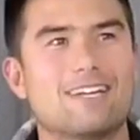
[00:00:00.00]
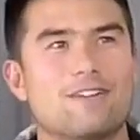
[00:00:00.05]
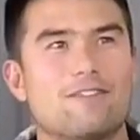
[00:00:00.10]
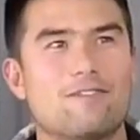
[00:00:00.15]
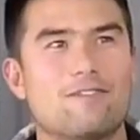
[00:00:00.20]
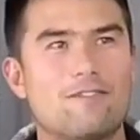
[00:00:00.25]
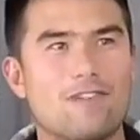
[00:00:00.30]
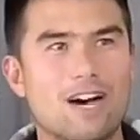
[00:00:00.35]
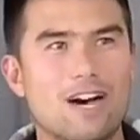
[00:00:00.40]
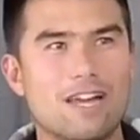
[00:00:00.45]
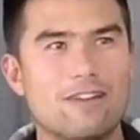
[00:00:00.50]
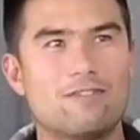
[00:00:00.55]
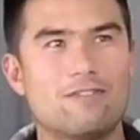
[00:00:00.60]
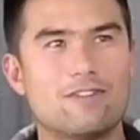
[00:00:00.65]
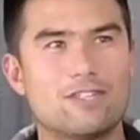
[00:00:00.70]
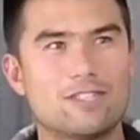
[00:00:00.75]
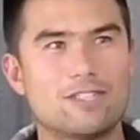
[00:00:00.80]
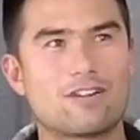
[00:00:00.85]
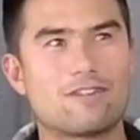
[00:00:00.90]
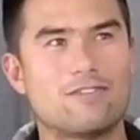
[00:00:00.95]
find
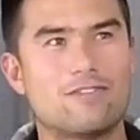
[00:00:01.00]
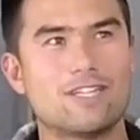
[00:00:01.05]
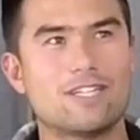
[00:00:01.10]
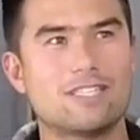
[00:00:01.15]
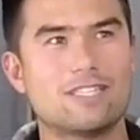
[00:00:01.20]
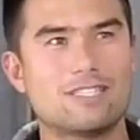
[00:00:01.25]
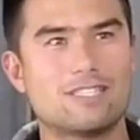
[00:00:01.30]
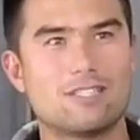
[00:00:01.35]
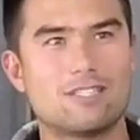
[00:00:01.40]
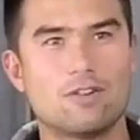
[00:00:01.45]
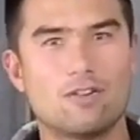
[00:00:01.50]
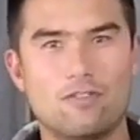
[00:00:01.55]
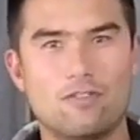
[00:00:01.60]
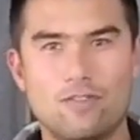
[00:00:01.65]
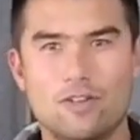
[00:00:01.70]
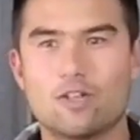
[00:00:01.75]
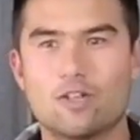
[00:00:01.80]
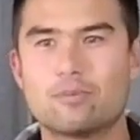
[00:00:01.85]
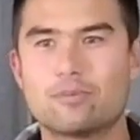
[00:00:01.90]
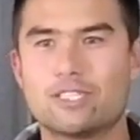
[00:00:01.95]
photographers or
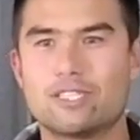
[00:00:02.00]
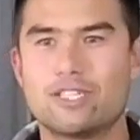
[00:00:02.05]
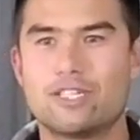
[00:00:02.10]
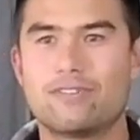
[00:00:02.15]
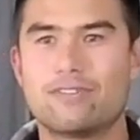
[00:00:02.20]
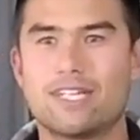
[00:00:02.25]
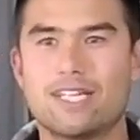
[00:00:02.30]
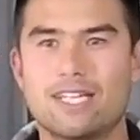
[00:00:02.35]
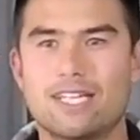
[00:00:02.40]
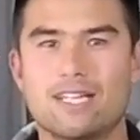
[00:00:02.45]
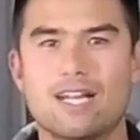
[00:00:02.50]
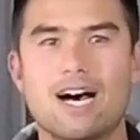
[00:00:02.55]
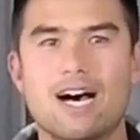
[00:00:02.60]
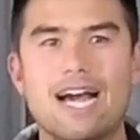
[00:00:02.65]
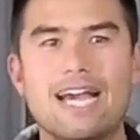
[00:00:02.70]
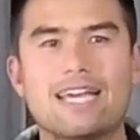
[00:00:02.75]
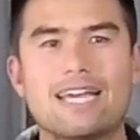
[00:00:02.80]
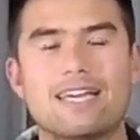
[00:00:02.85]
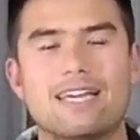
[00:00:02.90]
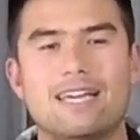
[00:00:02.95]
films that you really
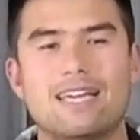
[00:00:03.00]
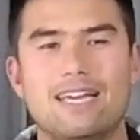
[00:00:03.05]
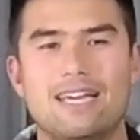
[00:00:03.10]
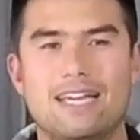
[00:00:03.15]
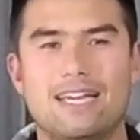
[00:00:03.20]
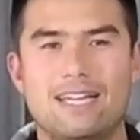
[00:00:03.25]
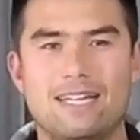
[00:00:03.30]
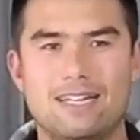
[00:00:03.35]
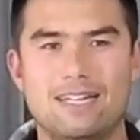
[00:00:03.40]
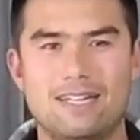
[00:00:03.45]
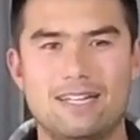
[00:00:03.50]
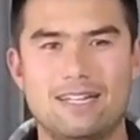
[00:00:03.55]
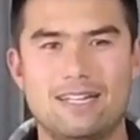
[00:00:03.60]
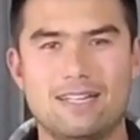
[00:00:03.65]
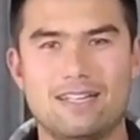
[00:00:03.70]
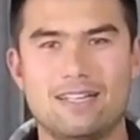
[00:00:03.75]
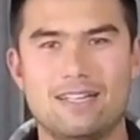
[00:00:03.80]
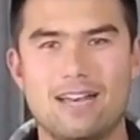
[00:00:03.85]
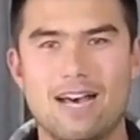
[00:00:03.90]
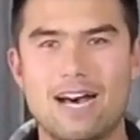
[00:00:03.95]
like and
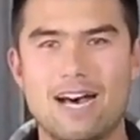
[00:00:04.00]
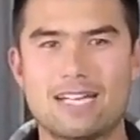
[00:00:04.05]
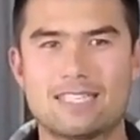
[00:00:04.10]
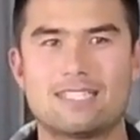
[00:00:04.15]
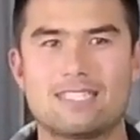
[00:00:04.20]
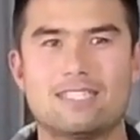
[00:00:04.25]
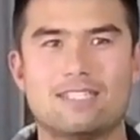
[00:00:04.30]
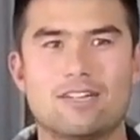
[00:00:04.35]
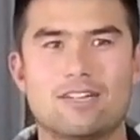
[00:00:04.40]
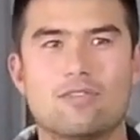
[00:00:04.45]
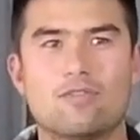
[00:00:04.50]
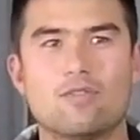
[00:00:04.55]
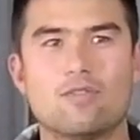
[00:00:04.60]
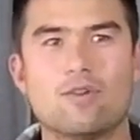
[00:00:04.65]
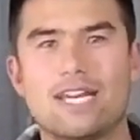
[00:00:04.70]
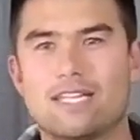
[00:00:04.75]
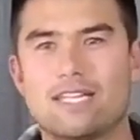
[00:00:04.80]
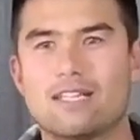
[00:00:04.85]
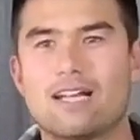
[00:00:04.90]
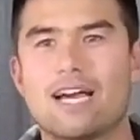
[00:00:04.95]
ask yourself
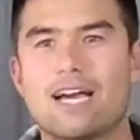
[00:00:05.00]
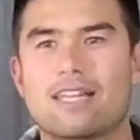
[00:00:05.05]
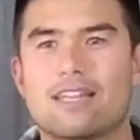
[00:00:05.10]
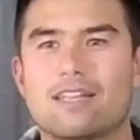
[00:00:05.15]
why you like